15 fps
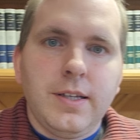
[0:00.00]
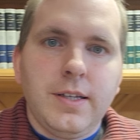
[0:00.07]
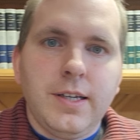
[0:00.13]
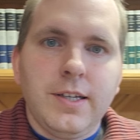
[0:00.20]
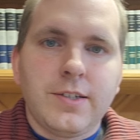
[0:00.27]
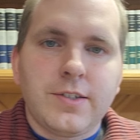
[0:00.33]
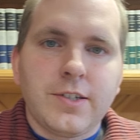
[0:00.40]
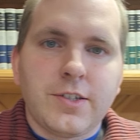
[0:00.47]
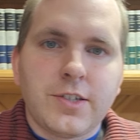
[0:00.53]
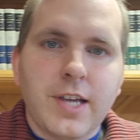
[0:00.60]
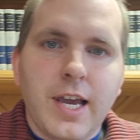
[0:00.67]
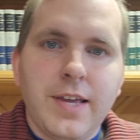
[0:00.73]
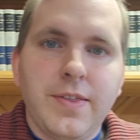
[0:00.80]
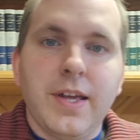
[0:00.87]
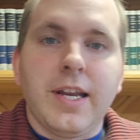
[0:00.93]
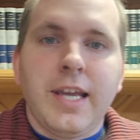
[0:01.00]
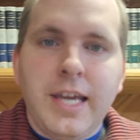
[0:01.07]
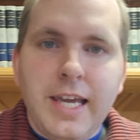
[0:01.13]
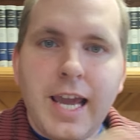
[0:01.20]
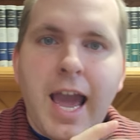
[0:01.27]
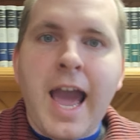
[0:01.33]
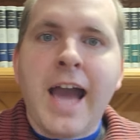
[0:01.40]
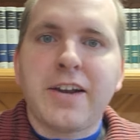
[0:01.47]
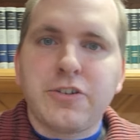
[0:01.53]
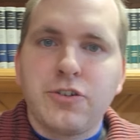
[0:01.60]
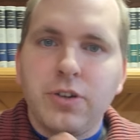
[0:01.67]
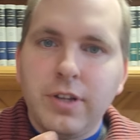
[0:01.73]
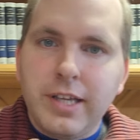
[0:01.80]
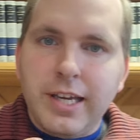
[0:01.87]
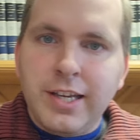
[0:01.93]
is to say that he
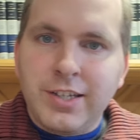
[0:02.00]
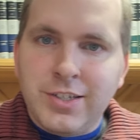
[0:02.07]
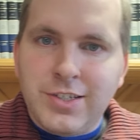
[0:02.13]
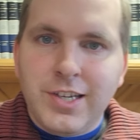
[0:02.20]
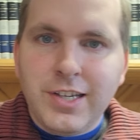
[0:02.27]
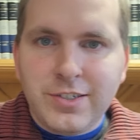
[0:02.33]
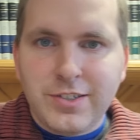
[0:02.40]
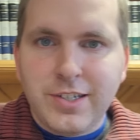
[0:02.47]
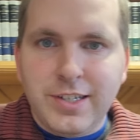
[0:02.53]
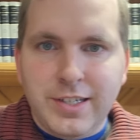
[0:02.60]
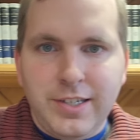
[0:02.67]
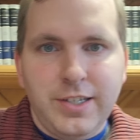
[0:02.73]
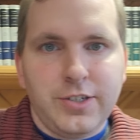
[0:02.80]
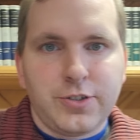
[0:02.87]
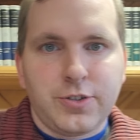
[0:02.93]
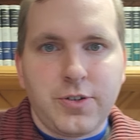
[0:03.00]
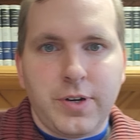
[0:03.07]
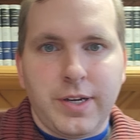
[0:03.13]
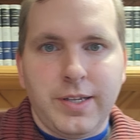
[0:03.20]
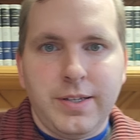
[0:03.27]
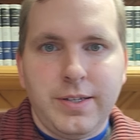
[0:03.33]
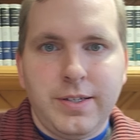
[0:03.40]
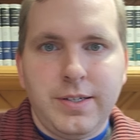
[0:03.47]
actually existed in history.